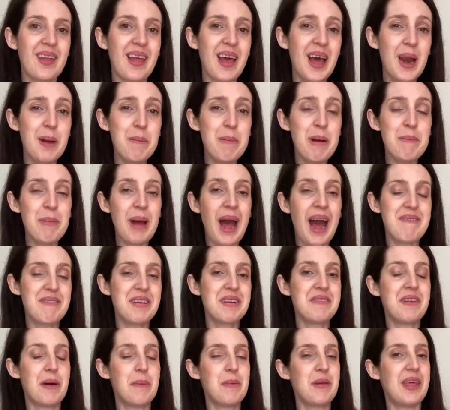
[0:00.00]
And I remember
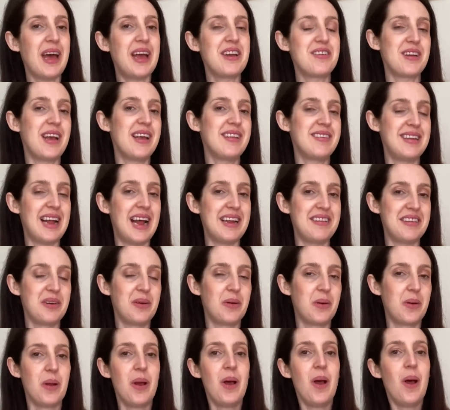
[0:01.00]
having fun with that dress and adding
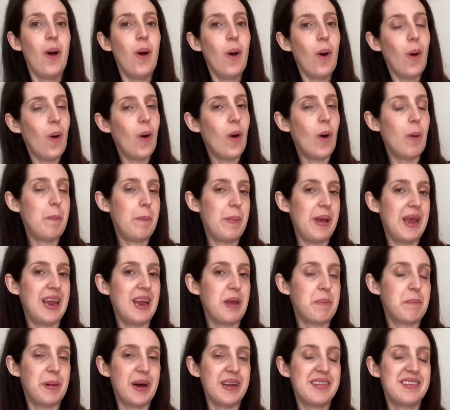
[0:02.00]
on hot
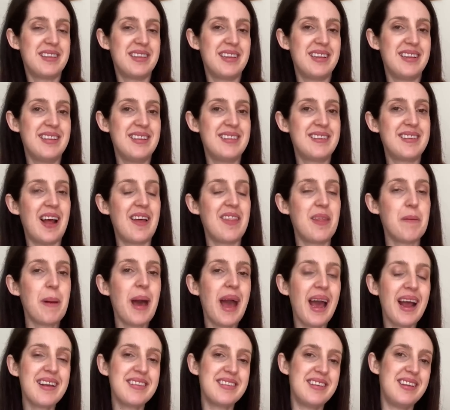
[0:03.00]
pink buttons down the
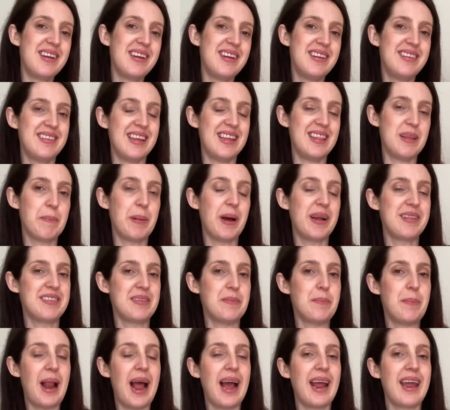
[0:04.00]
back so you could see the
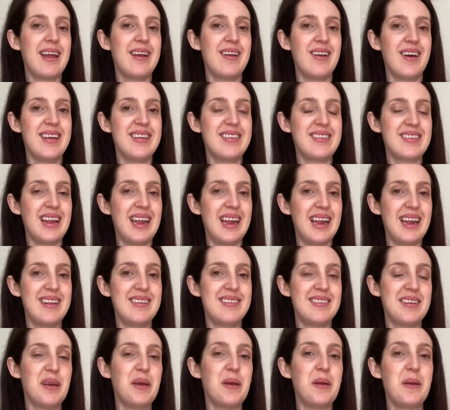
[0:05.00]
button placket nicely
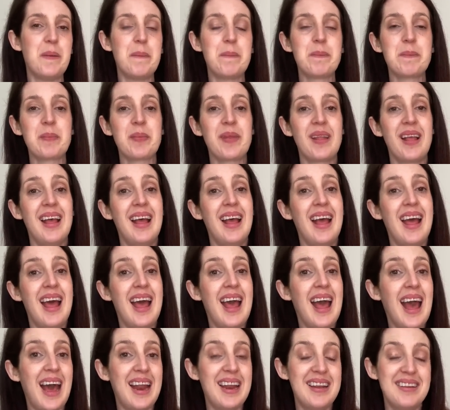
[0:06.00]
too.
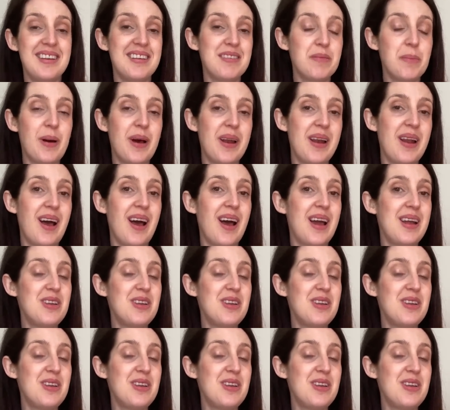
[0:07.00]
And it's just one I